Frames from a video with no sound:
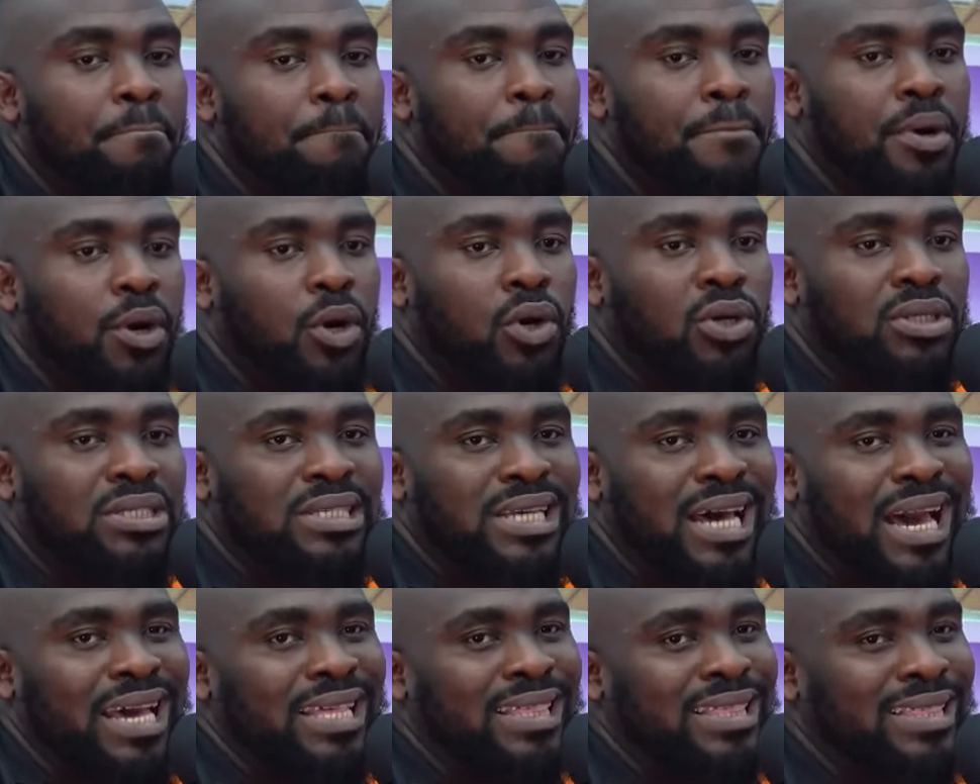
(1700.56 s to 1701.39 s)

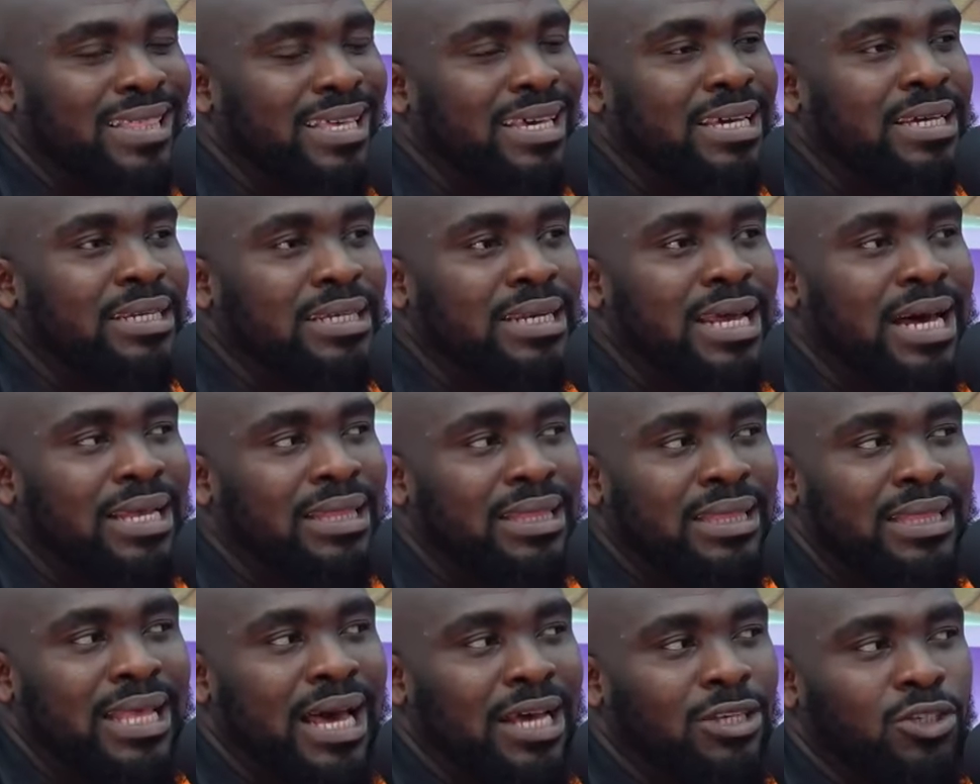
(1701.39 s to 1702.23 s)
but I think
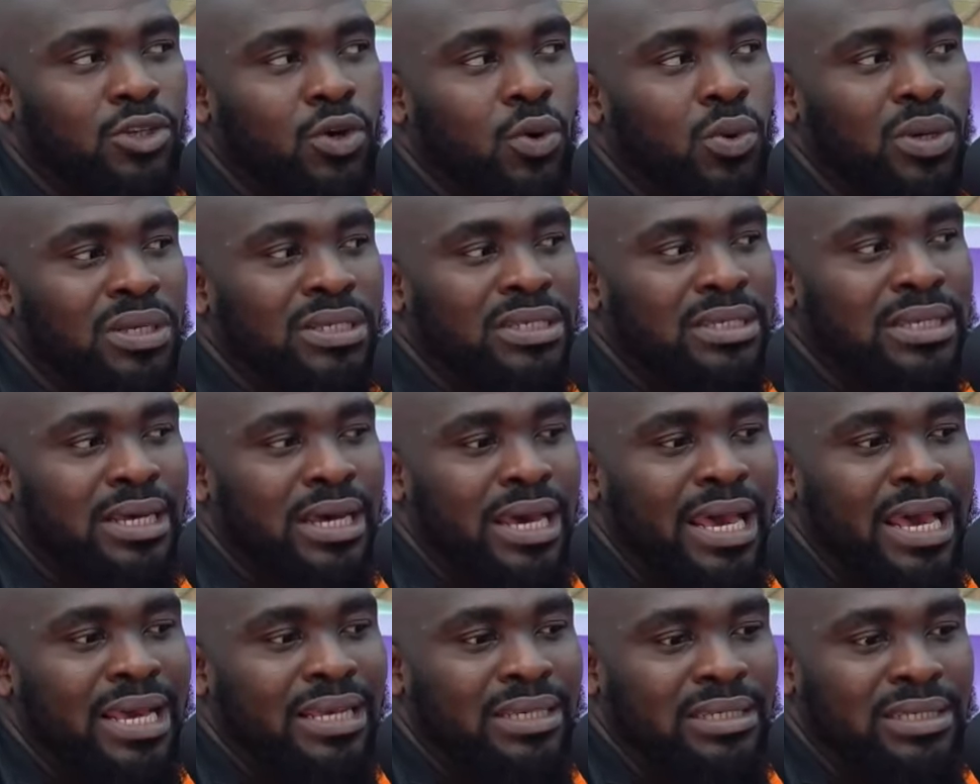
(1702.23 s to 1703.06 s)
that has always
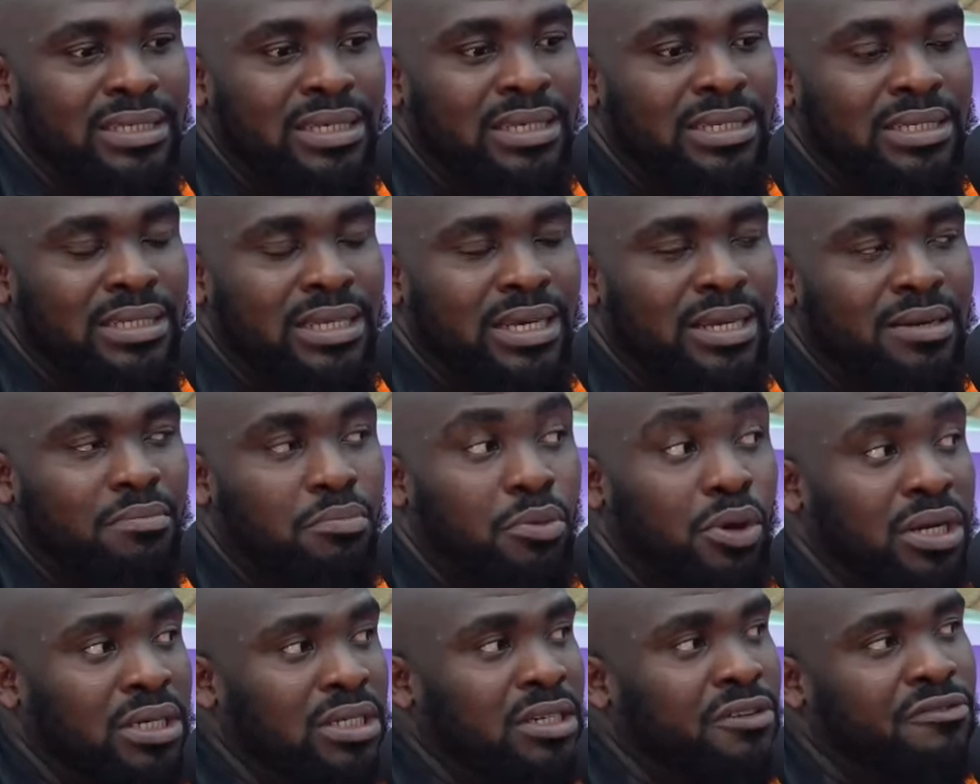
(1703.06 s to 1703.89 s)
existed,
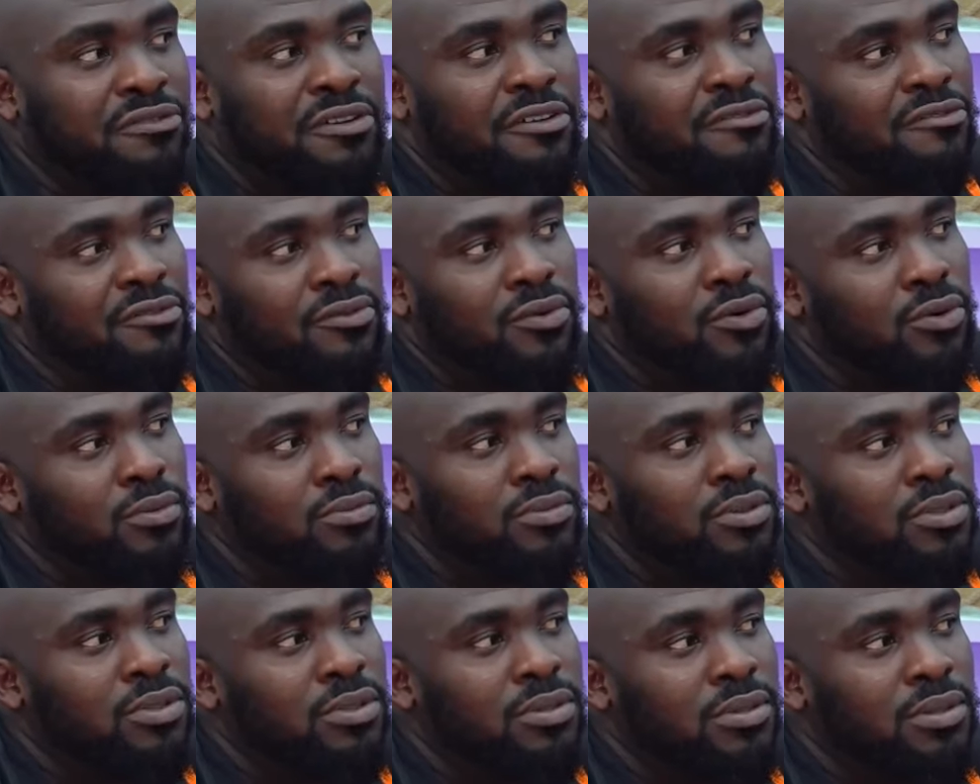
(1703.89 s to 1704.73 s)
but in different
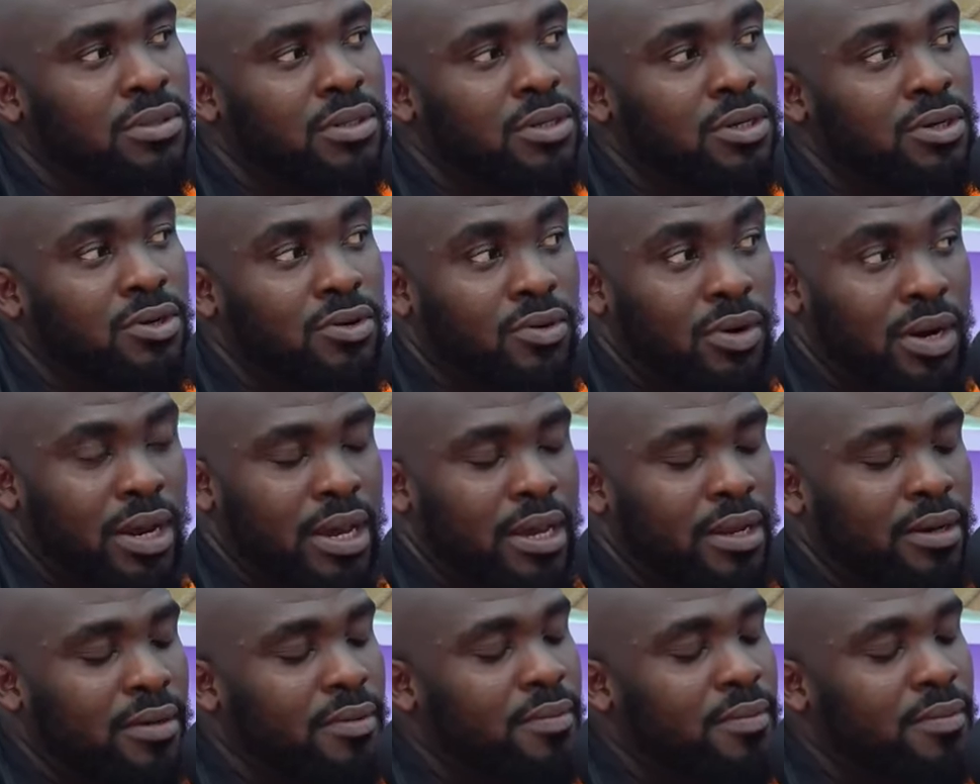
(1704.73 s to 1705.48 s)
forms. Right,